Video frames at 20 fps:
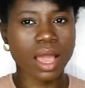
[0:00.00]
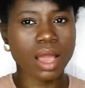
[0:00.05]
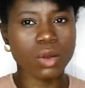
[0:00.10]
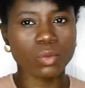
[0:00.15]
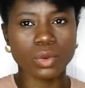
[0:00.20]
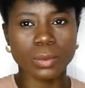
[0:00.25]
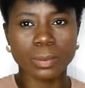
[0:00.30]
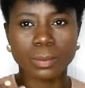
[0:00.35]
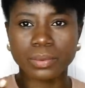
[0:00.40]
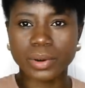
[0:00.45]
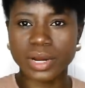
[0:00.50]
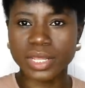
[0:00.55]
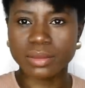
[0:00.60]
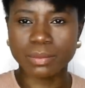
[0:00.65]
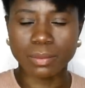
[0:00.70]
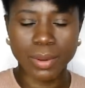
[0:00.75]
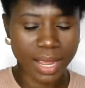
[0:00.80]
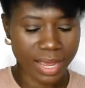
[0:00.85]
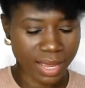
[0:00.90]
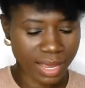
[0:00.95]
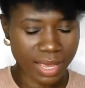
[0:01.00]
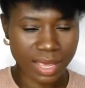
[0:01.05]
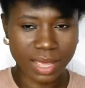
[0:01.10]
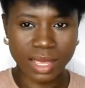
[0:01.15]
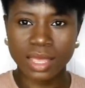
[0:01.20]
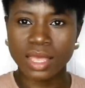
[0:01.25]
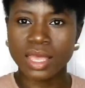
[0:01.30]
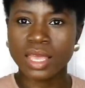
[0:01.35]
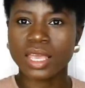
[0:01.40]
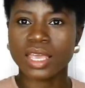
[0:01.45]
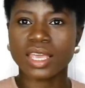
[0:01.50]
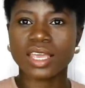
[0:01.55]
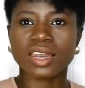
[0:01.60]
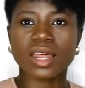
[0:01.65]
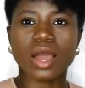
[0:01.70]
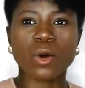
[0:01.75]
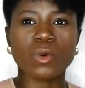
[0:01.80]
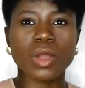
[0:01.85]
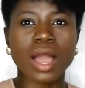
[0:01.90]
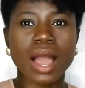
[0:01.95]
I will braid my hair and
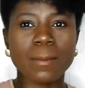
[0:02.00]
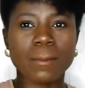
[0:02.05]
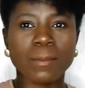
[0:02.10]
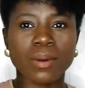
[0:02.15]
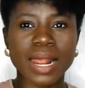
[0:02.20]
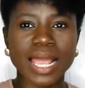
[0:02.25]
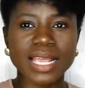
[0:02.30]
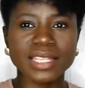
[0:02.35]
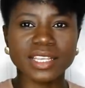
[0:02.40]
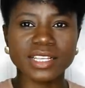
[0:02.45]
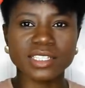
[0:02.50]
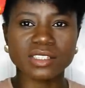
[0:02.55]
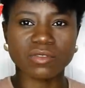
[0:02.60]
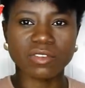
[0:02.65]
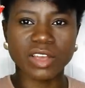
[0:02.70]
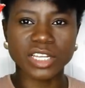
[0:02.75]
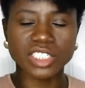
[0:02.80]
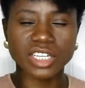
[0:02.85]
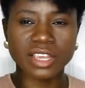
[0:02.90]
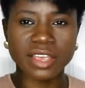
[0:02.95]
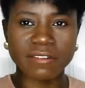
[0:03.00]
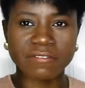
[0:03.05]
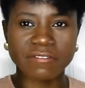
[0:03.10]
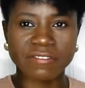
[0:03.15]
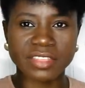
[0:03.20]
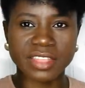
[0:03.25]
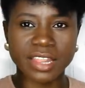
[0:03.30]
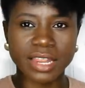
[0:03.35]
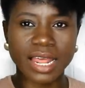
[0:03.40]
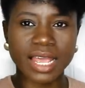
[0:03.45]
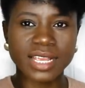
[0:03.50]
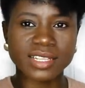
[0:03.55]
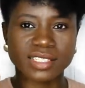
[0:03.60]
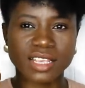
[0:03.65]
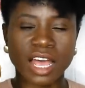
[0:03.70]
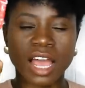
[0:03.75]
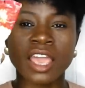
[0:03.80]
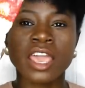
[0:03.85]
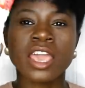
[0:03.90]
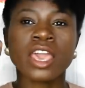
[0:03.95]
I will apply this veggie hair
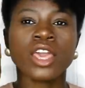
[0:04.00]
fertilizer.